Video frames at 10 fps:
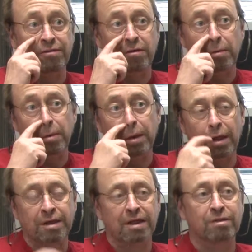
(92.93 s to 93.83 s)
So
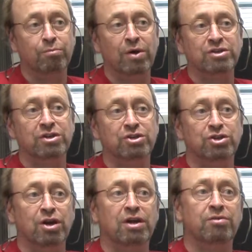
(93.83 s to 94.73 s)
like in Western
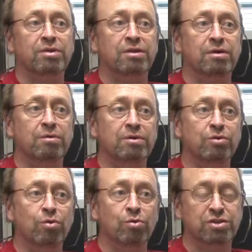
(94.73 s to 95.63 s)
China, in the
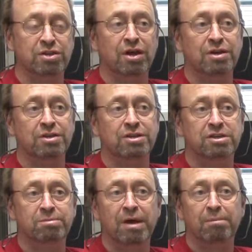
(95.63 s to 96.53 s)
north side of the
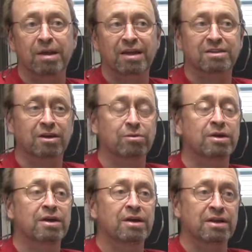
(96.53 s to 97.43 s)
Tibetan Plateau,
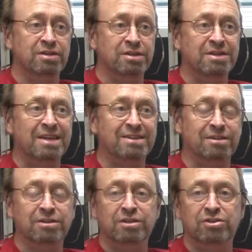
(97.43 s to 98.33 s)
it's
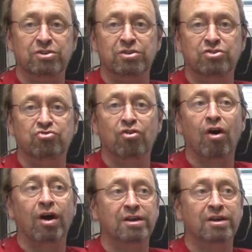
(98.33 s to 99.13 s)
deserts, it's, it's dry.